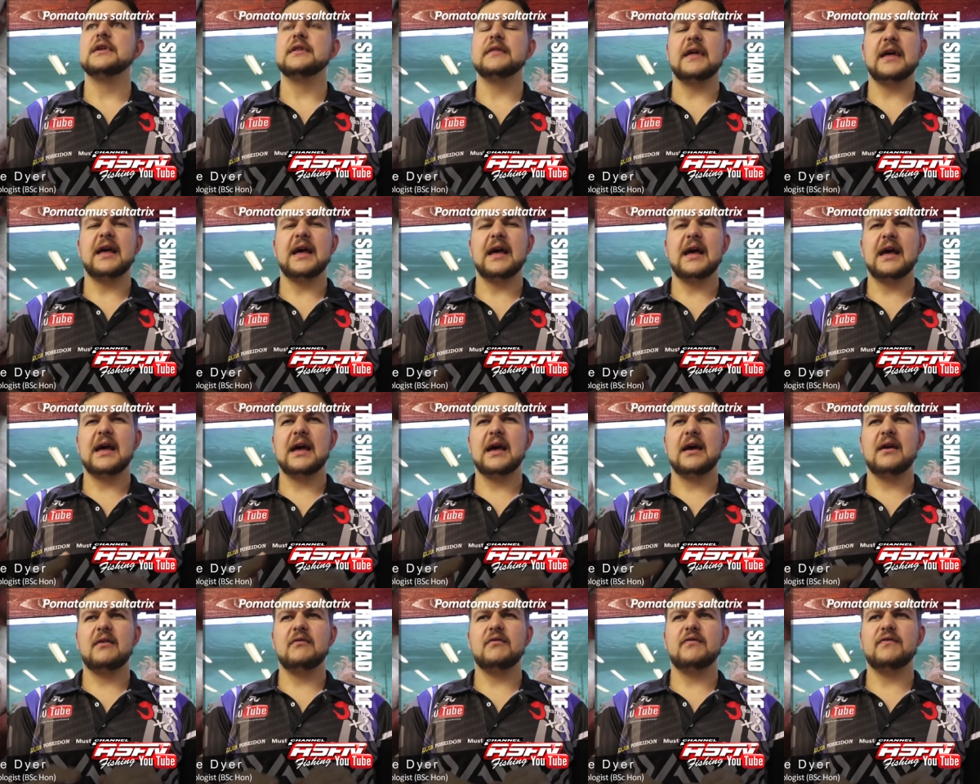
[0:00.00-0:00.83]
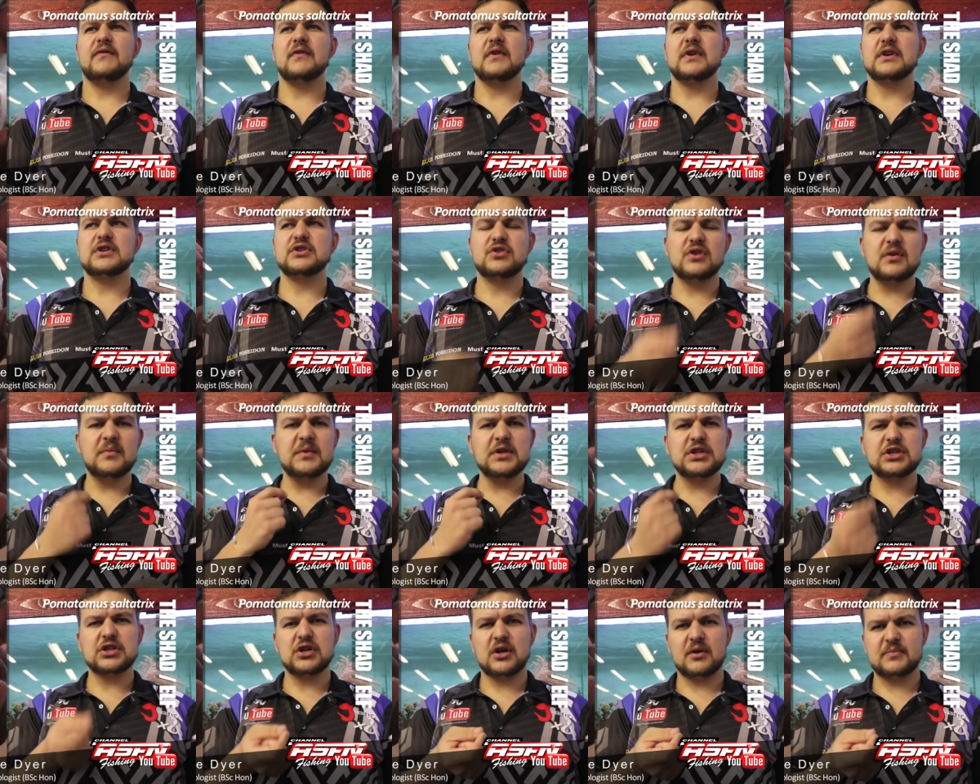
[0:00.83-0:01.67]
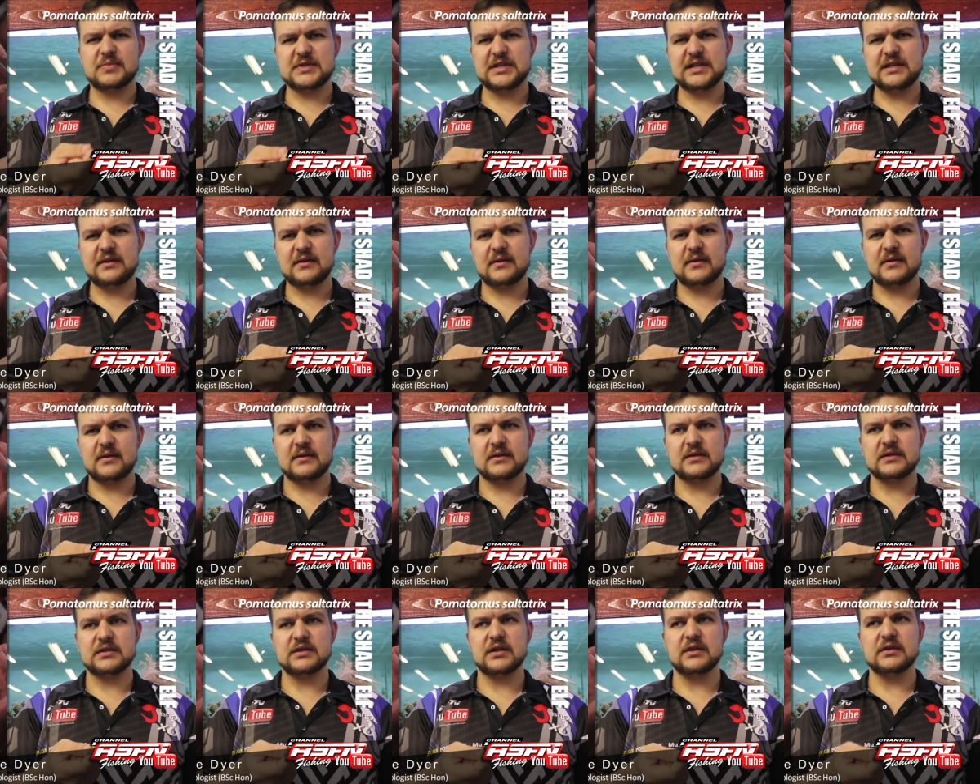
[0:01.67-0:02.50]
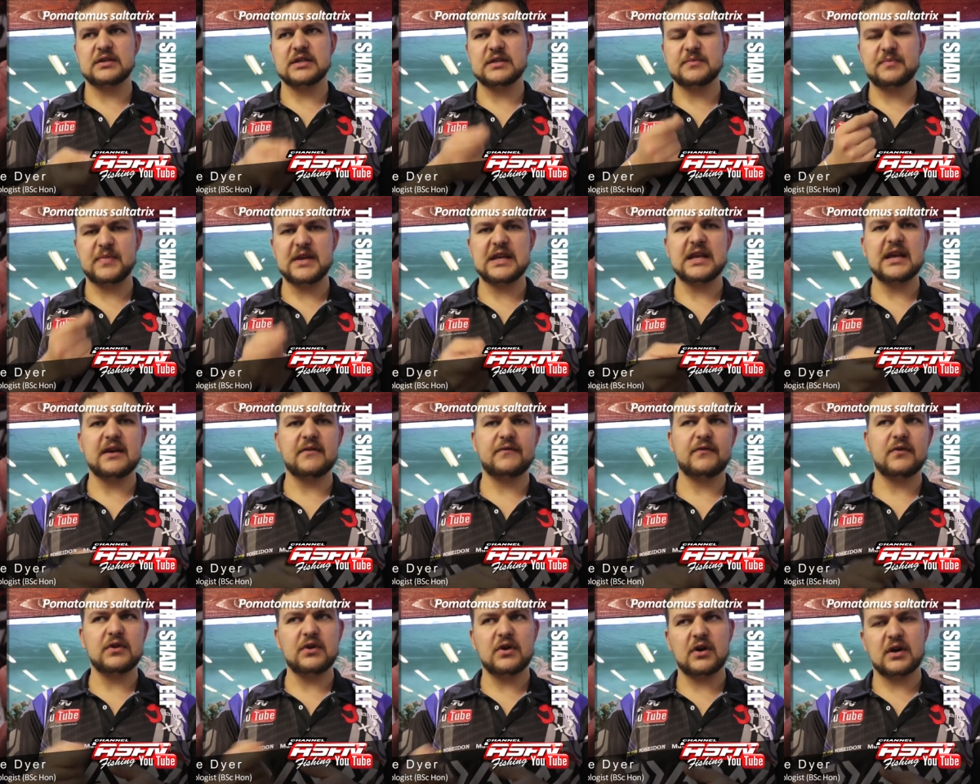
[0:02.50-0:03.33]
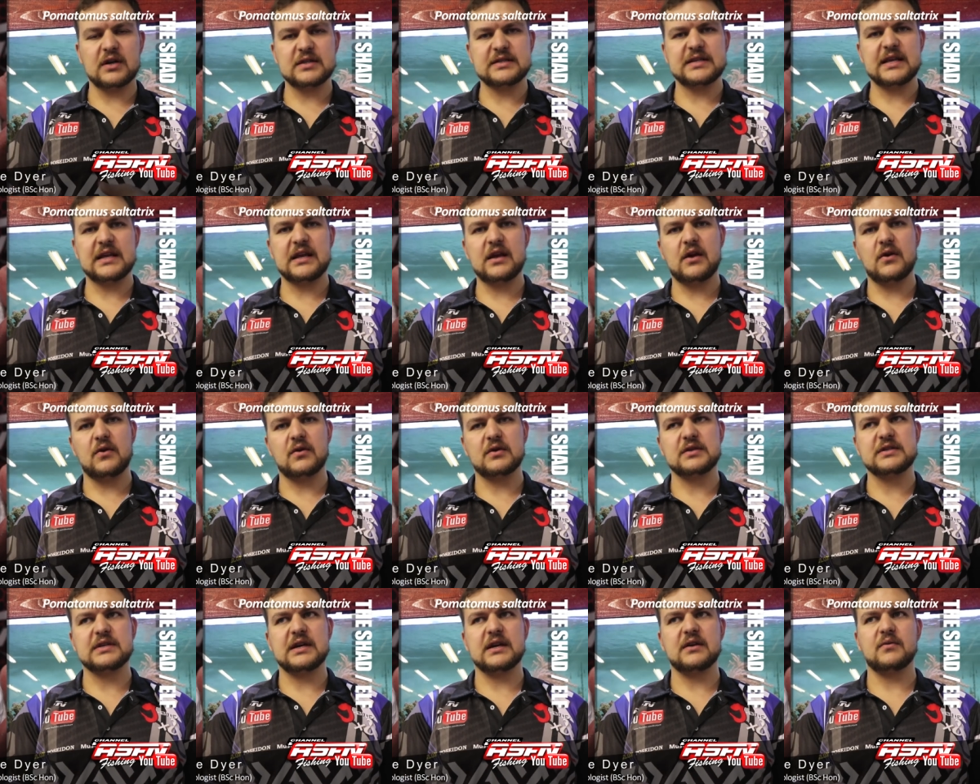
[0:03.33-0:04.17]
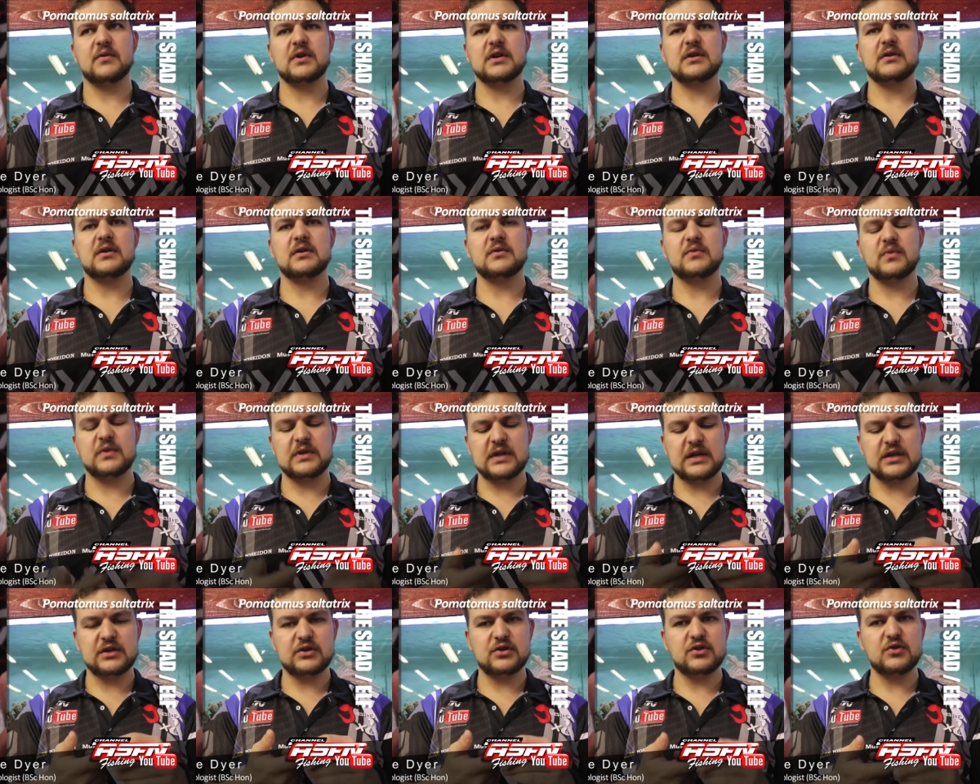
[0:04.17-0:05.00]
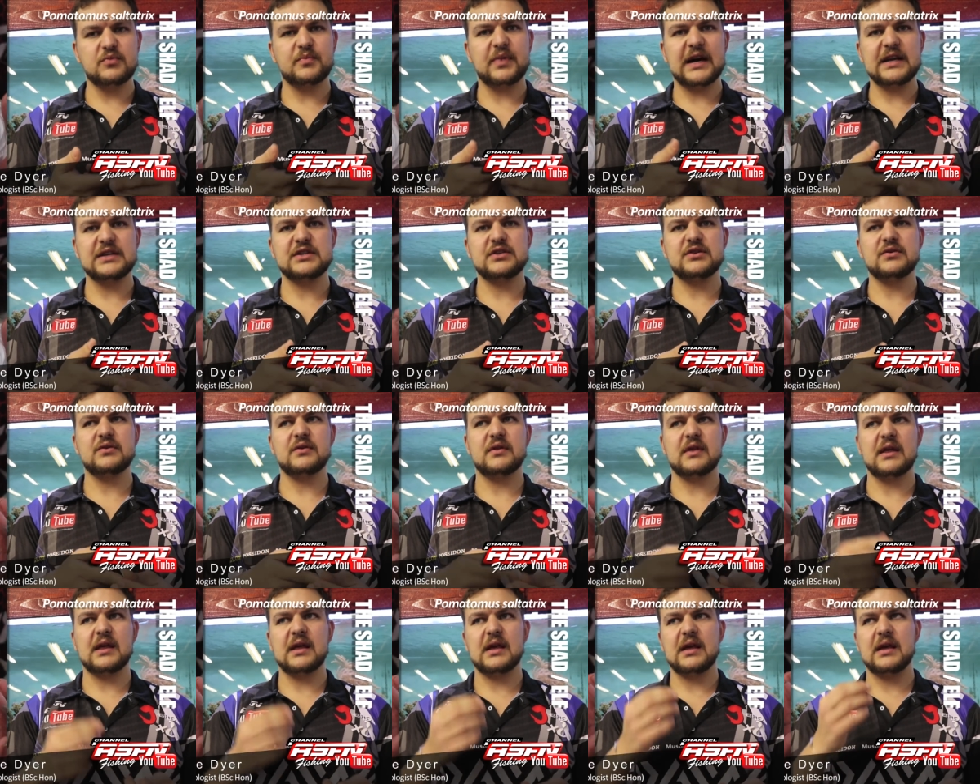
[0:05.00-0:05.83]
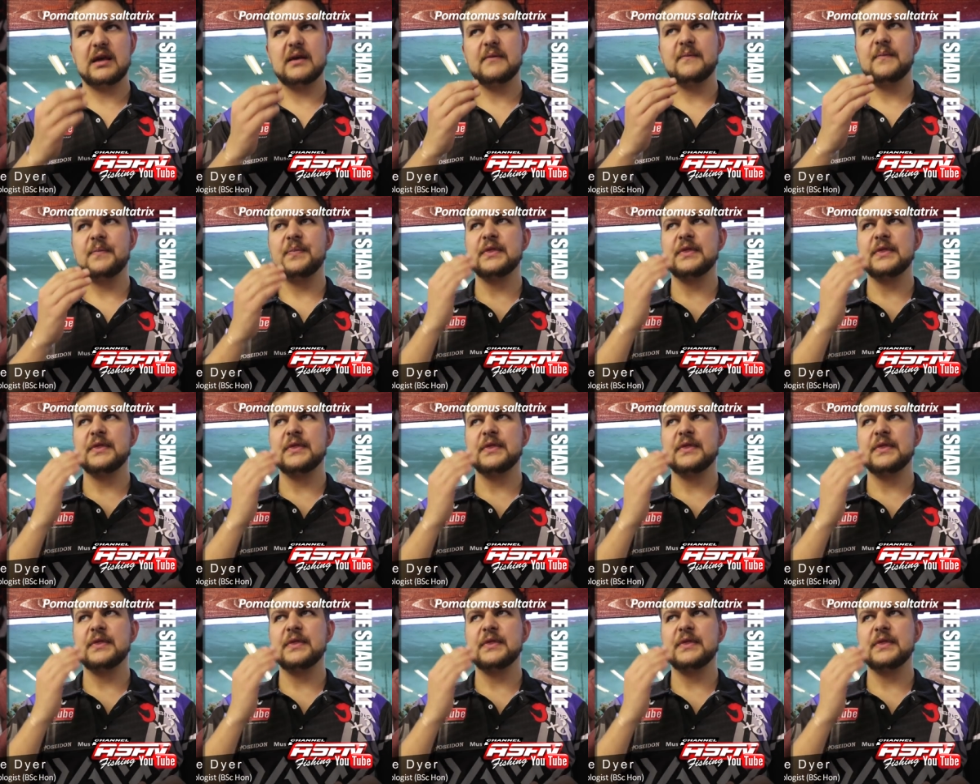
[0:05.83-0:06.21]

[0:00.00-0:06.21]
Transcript: They have extremely sharp teeth, so just be careful when you are taking hooks out and whatnot. When they do bite you, their